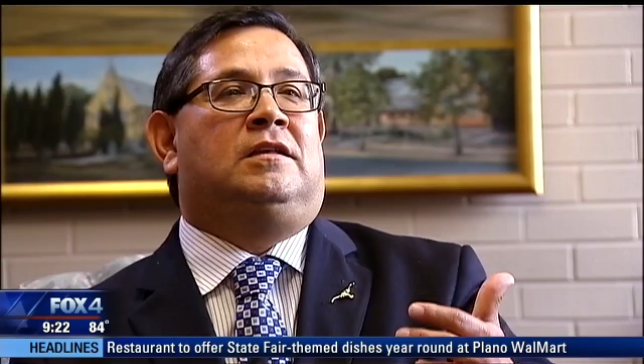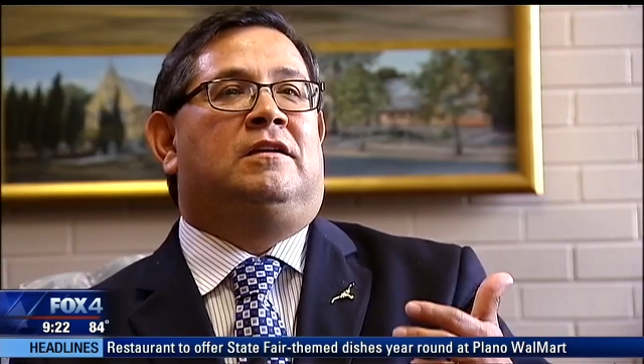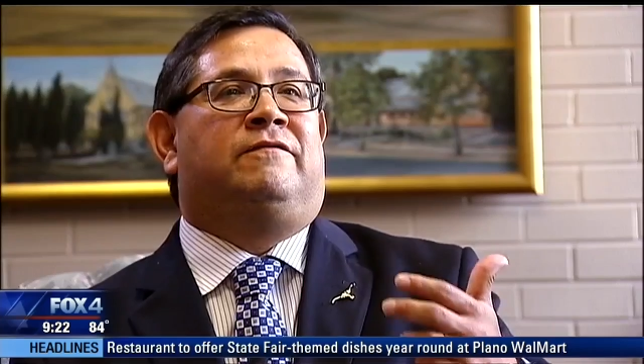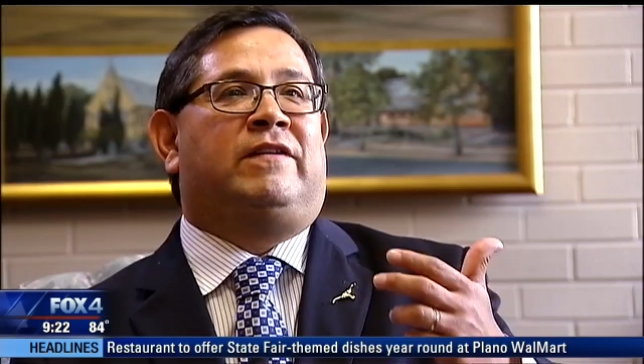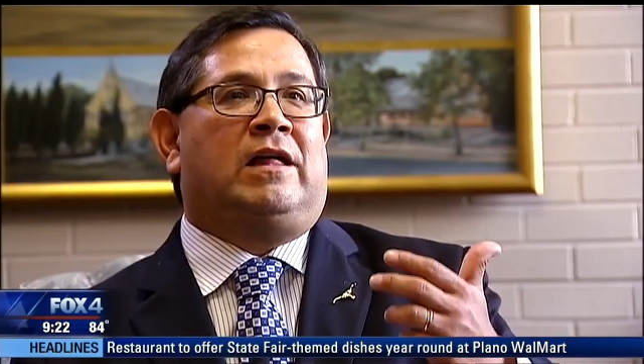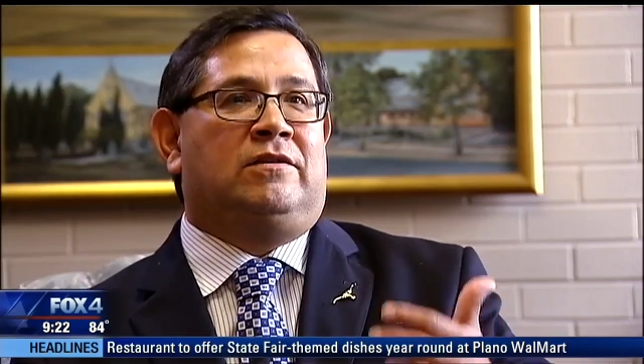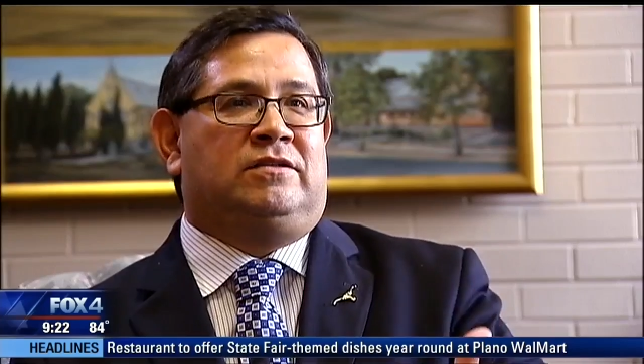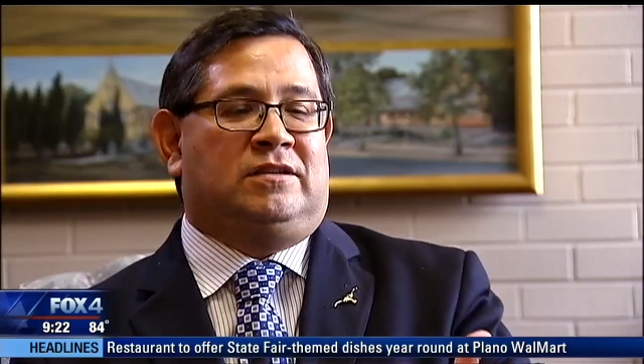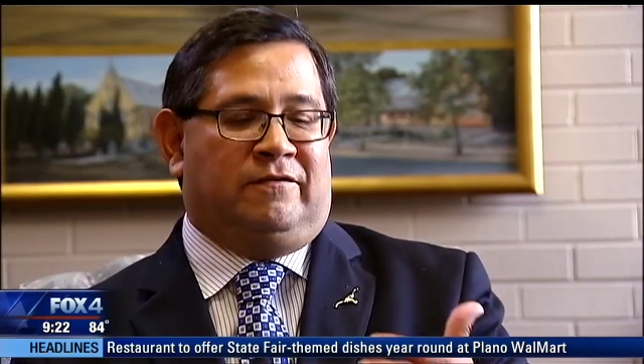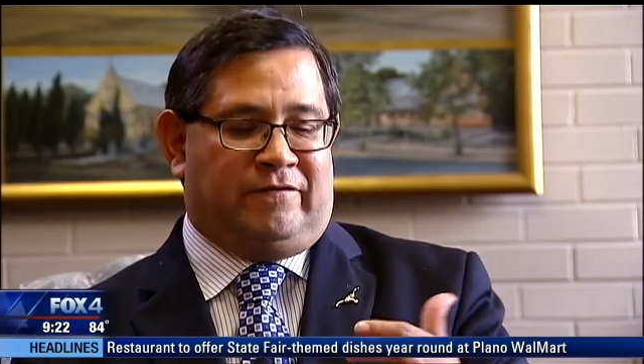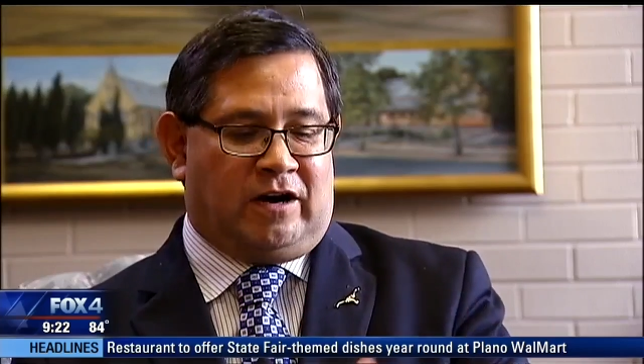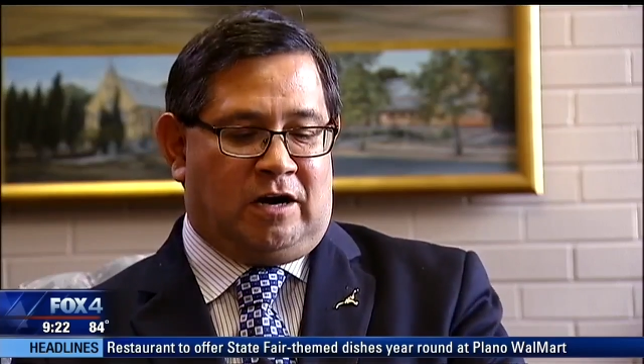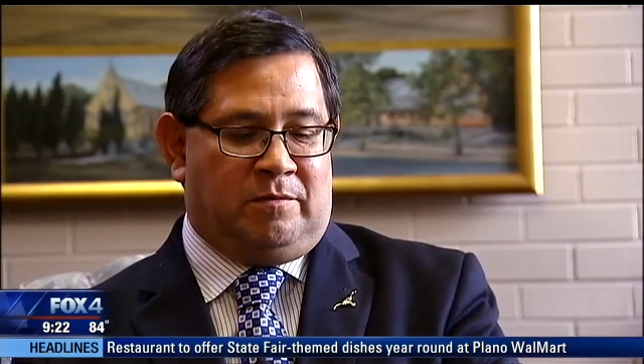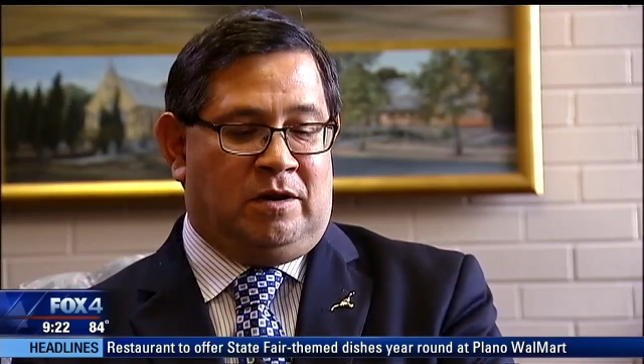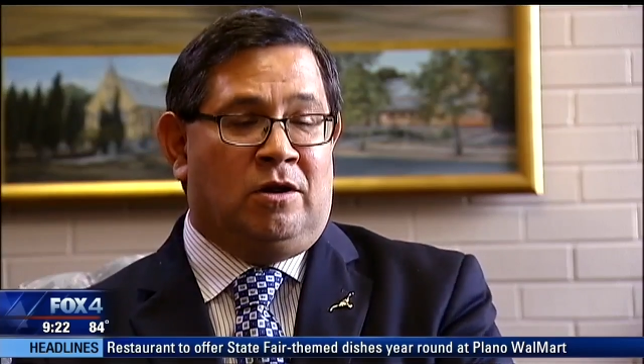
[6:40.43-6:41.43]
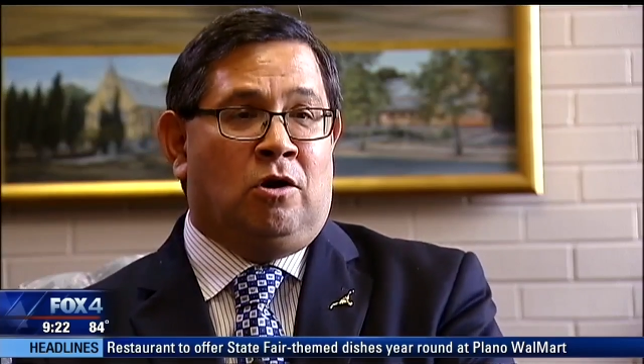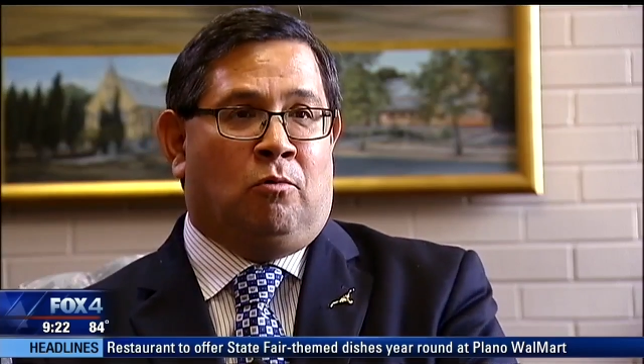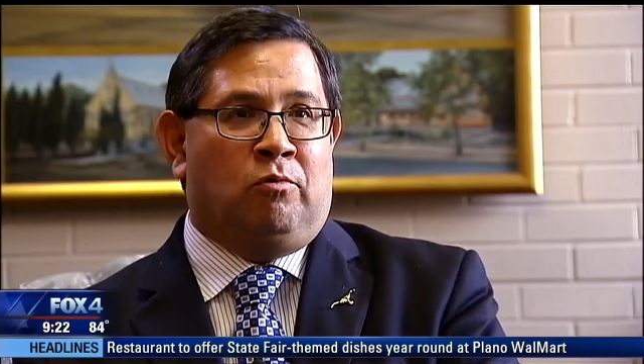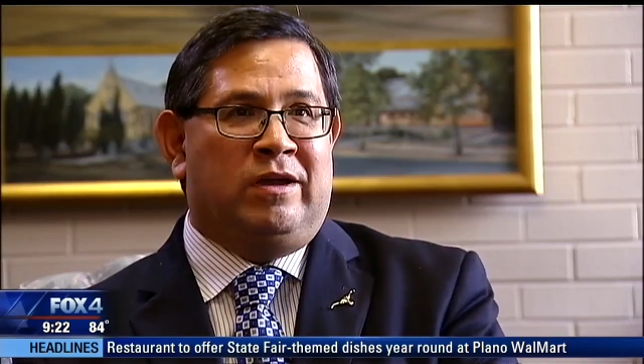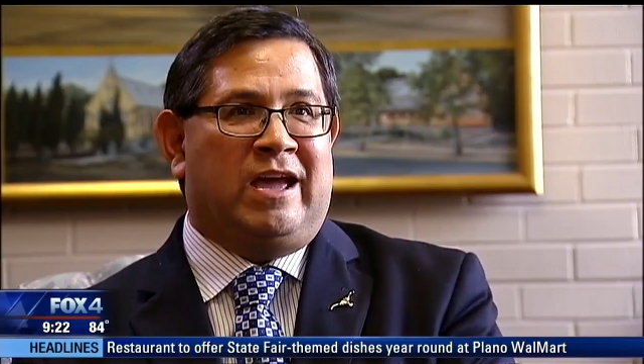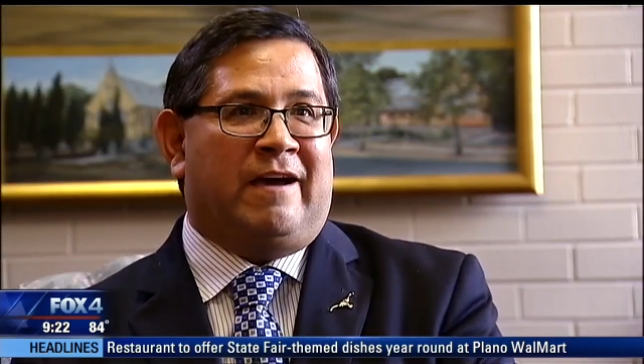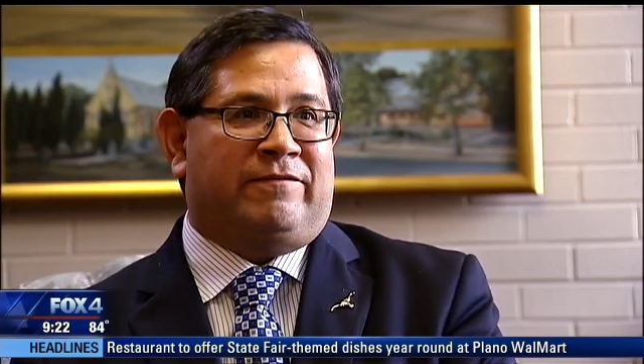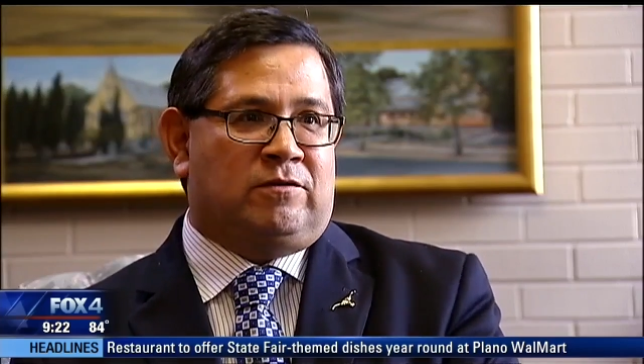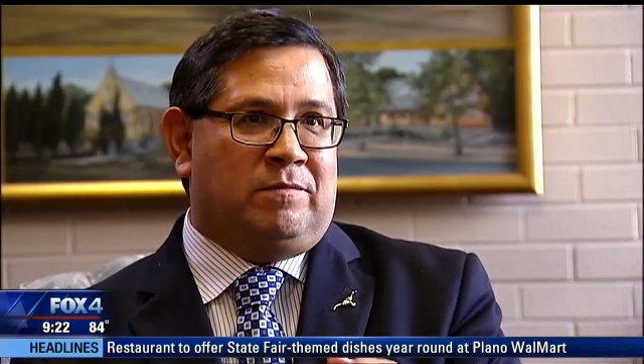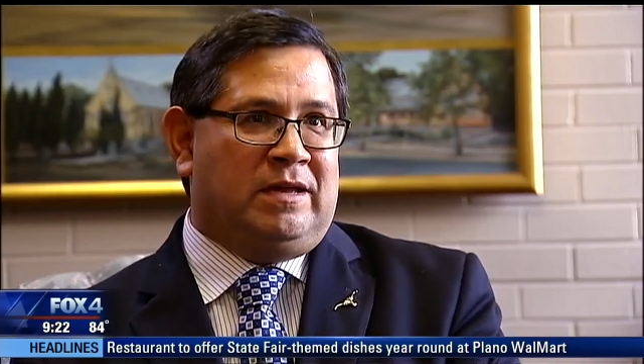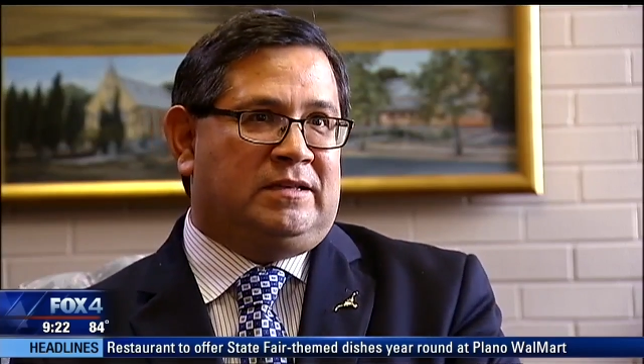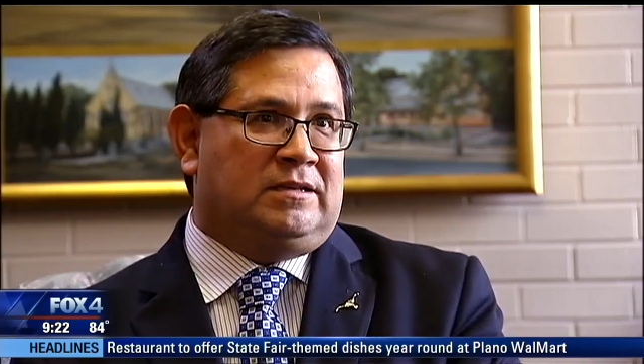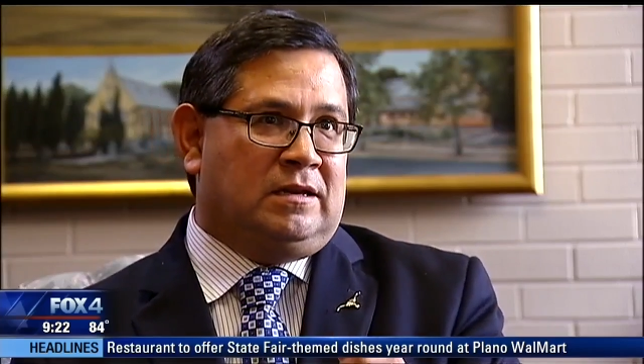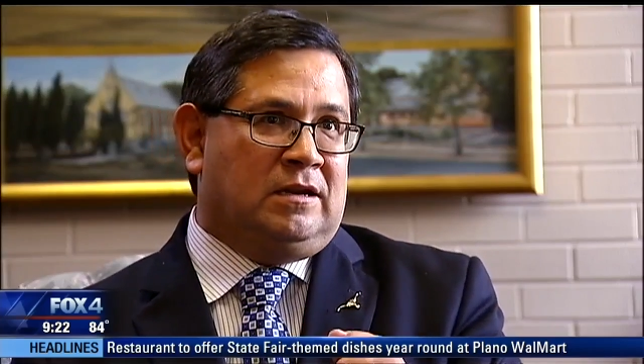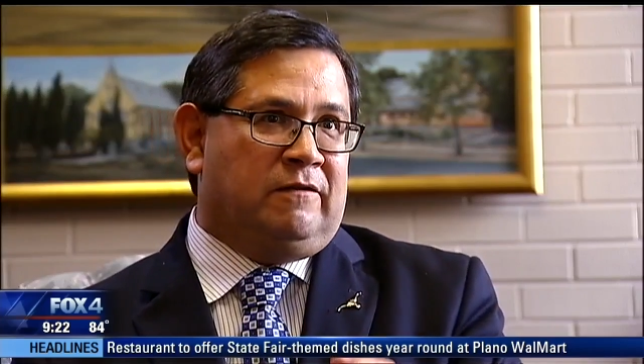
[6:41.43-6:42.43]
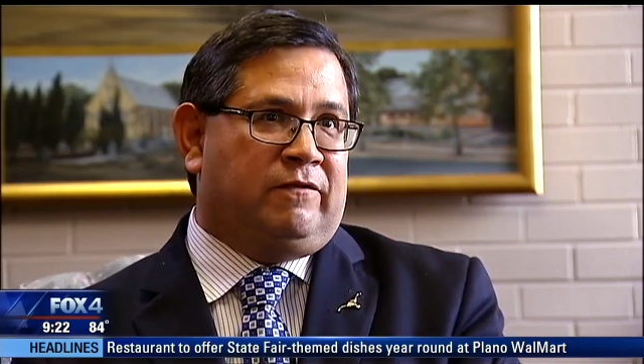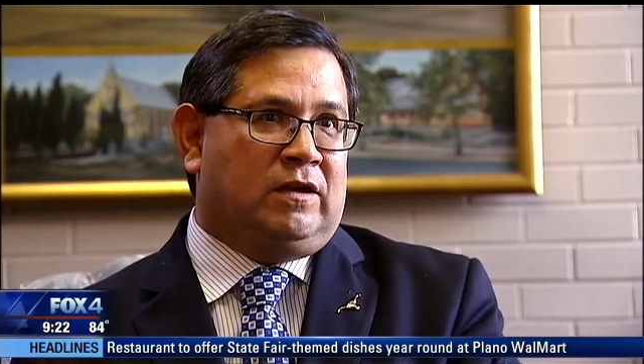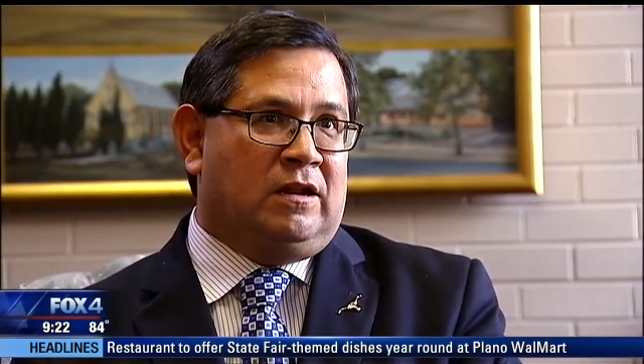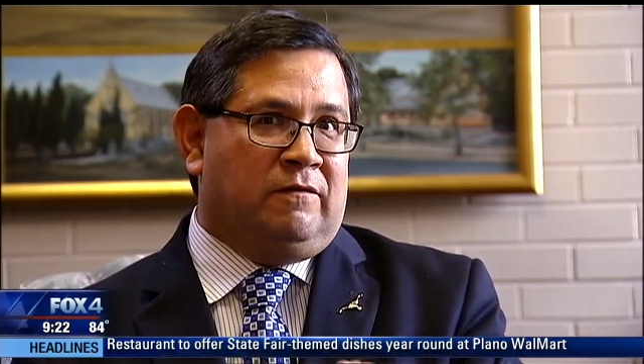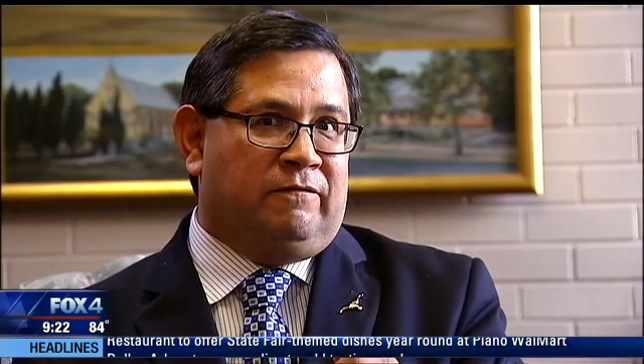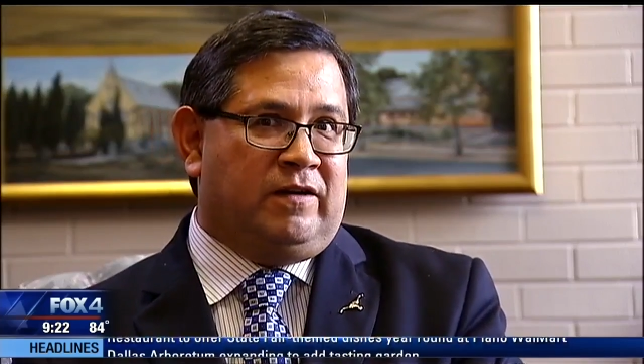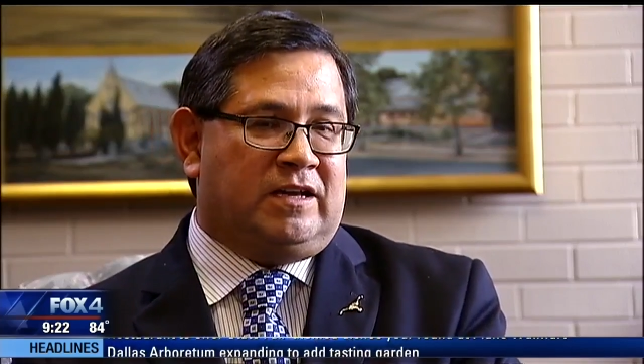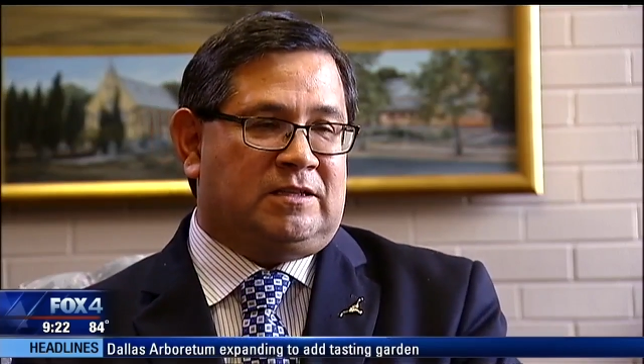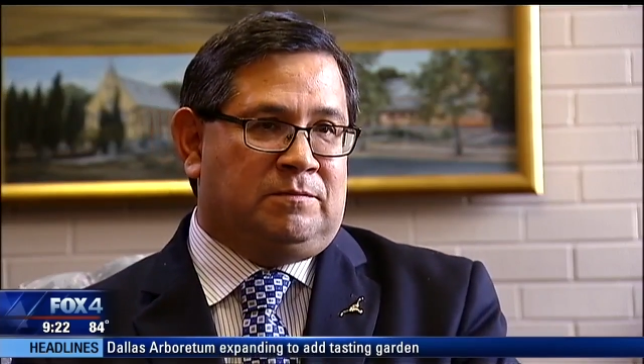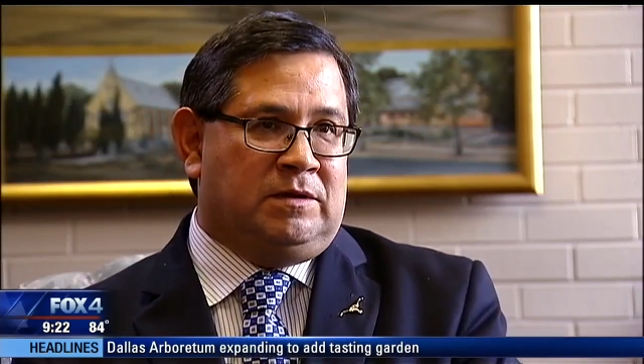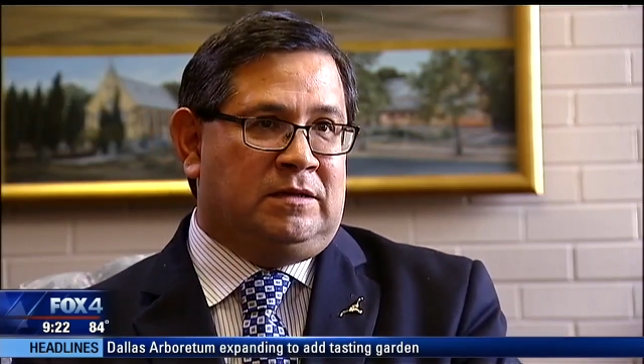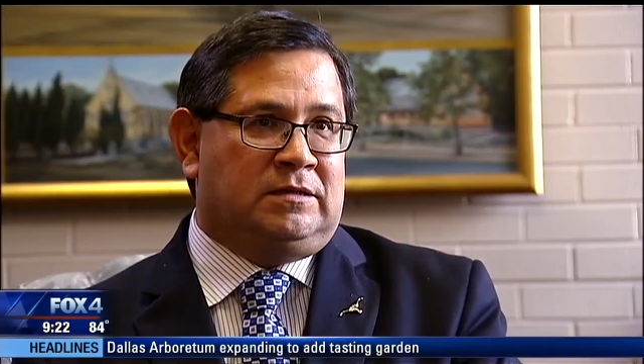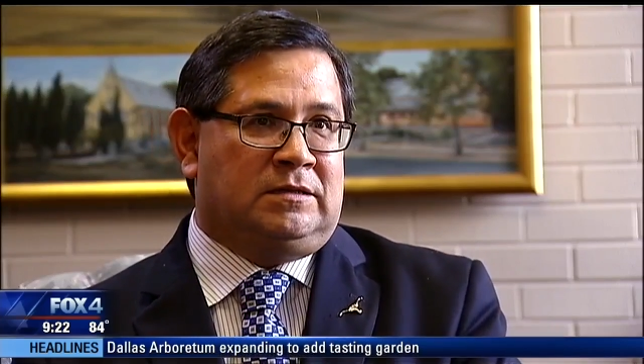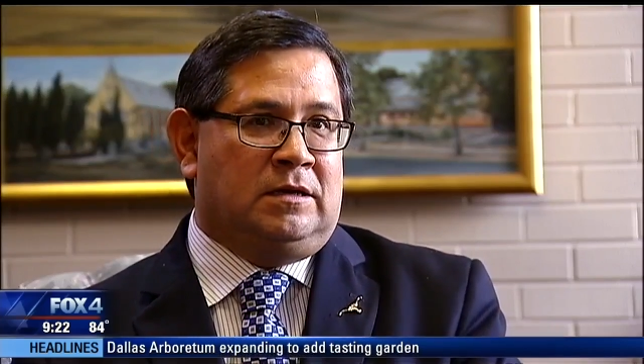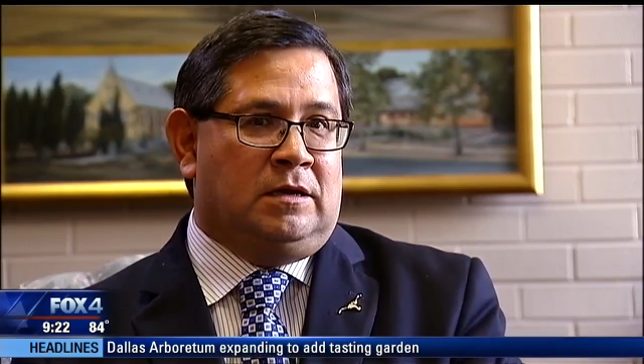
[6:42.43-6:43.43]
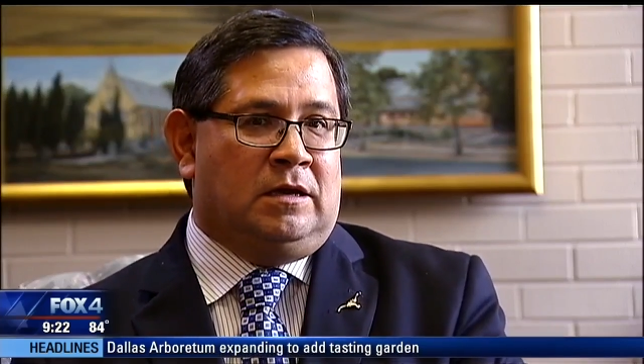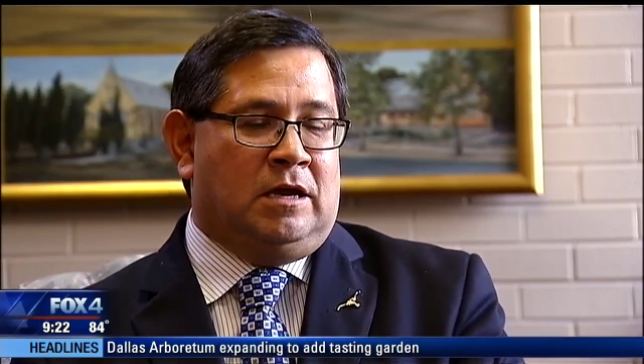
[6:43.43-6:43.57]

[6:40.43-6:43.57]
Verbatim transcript: that values the environment, we have to make significant investments